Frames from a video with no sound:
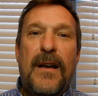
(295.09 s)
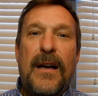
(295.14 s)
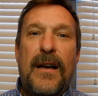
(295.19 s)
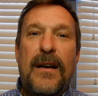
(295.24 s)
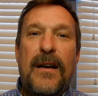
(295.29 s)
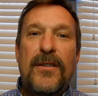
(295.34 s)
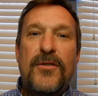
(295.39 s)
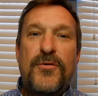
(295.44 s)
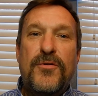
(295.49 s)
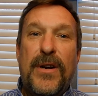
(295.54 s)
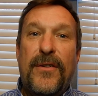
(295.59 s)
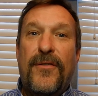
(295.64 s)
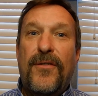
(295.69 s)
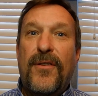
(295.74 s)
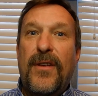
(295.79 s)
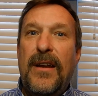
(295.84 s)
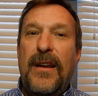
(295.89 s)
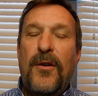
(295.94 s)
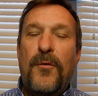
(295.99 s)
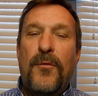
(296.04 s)

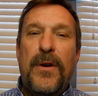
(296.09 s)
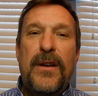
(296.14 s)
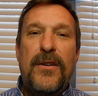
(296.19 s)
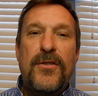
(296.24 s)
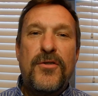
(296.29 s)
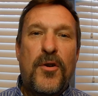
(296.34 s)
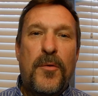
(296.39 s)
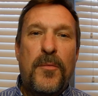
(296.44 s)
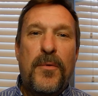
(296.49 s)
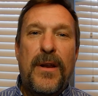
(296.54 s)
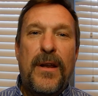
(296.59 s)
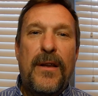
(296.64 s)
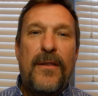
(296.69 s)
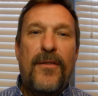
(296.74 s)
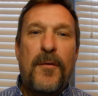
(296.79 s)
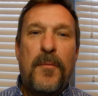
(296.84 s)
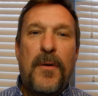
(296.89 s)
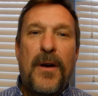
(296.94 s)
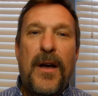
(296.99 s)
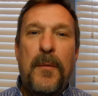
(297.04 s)
translating, reinterpreting
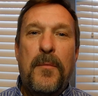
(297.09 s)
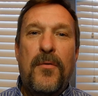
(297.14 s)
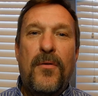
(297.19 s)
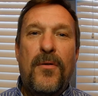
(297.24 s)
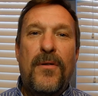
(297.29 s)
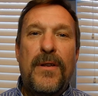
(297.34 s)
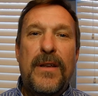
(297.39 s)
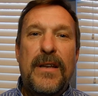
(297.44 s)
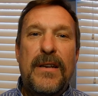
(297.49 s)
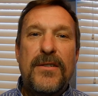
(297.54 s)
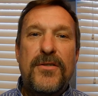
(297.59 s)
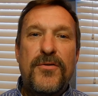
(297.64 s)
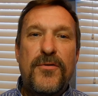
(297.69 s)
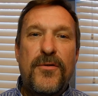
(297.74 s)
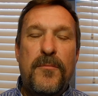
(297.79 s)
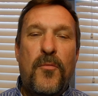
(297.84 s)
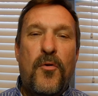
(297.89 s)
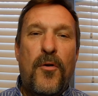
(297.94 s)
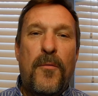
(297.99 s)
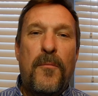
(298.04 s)
the Bible into a
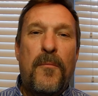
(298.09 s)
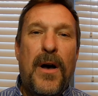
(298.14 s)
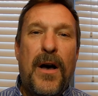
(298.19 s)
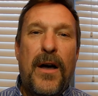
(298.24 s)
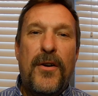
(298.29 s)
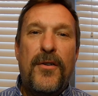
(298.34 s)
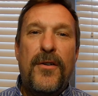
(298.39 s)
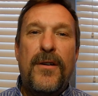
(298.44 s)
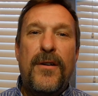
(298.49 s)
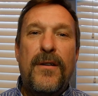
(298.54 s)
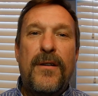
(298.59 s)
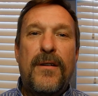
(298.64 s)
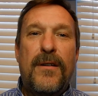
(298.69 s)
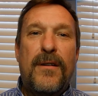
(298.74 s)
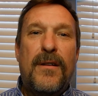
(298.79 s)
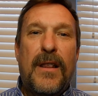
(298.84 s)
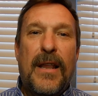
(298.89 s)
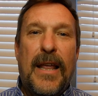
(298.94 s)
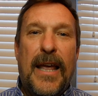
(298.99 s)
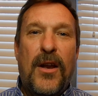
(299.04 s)
more modern
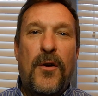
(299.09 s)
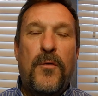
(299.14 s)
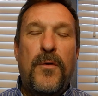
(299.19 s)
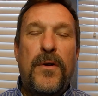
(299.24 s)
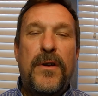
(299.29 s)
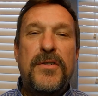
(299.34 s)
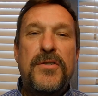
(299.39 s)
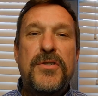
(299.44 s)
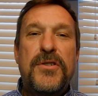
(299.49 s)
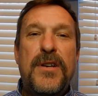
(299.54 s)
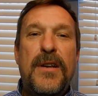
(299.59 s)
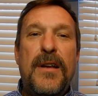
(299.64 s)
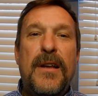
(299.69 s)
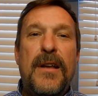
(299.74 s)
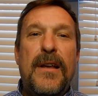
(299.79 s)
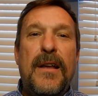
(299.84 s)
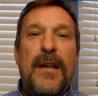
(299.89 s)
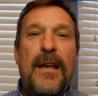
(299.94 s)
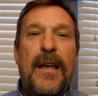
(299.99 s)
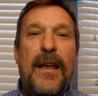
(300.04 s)
language
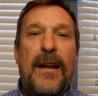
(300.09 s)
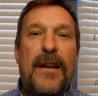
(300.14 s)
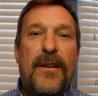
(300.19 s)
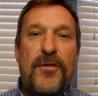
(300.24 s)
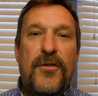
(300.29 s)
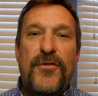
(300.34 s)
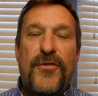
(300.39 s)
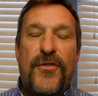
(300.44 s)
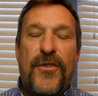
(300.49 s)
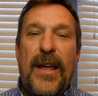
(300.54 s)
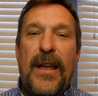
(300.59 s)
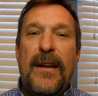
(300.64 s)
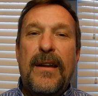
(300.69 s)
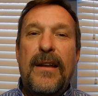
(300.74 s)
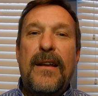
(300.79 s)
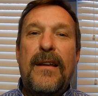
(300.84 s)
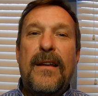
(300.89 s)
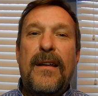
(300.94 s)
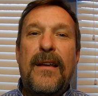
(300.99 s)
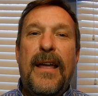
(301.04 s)
and
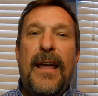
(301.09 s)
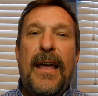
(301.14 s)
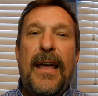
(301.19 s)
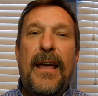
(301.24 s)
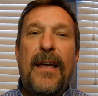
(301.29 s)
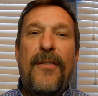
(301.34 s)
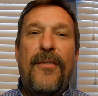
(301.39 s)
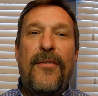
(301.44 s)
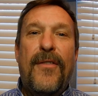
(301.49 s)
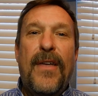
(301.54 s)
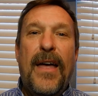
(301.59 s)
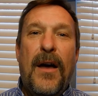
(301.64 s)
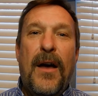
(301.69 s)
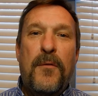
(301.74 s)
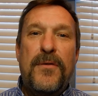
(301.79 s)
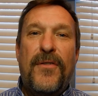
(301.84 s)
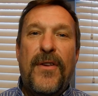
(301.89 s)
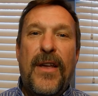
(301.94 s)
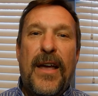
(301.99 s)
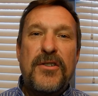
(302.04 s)
understanding. And that
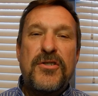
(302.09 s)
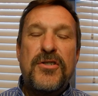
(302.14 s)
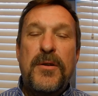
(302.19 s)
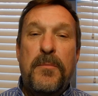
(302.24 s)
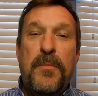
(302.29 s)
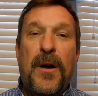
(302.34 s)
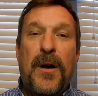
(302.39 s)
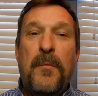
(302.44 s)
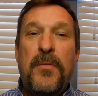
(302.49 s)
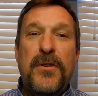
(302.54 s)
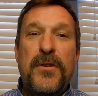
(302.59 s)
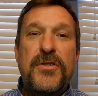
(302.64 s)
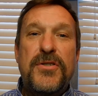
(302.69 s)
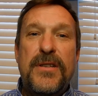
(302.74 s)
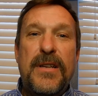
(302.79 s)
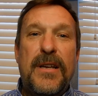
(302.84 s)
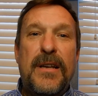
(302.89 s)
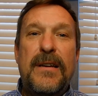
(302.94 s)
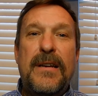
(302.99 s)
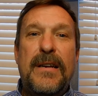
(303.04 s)
was actually published
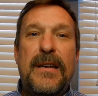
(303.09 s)
then in